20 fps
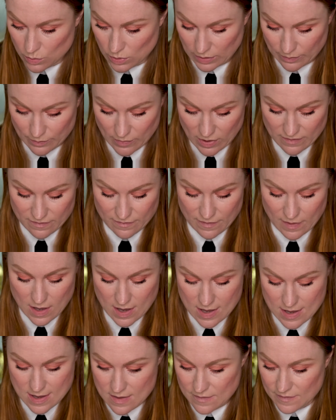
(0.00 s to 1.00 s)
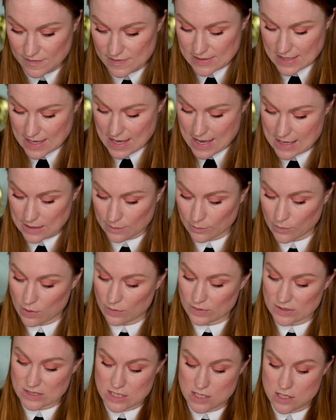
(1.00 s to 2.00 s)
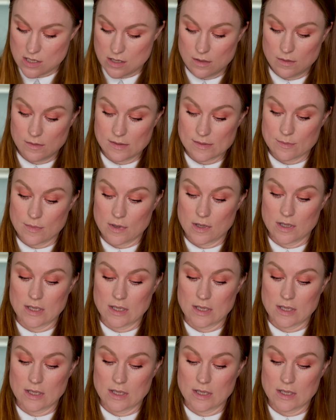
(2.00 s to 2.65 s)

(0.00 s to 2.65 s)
of my faves, and I'm going to use my